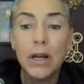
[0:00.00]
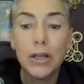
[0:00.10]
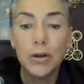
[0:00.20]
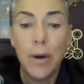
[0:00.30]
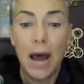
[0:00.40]

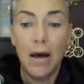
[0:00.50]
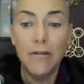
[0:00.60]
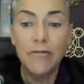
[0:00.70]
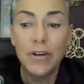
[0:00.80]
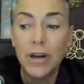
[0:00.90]
You
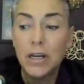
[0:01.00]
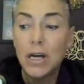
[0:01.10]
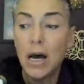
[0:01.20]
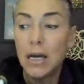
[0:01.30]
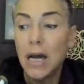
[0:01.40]
have
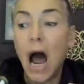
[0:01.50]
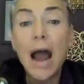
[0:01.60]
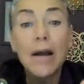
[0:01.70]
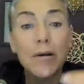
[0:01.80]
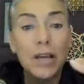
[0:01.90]
a
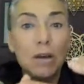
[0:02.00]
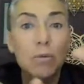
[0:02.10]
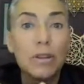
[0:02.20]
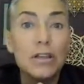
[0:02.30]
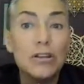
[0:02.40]
hierarchy
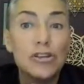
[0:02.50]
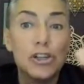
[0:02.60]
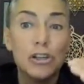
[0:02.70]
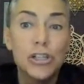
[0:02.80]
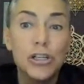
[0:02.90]
within the
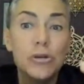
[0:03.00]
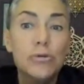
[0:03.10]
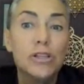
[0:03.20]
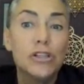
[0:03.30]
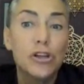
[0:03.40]
church and
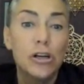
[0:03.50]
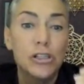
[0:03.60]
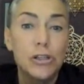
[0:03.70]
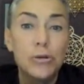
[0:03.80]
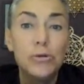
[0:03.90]
who's in charge
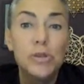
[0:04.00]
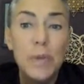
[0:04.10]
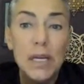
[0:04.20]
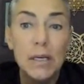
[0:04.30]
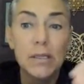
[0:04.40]
and who
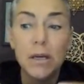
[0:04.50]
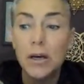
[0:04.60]
speaks.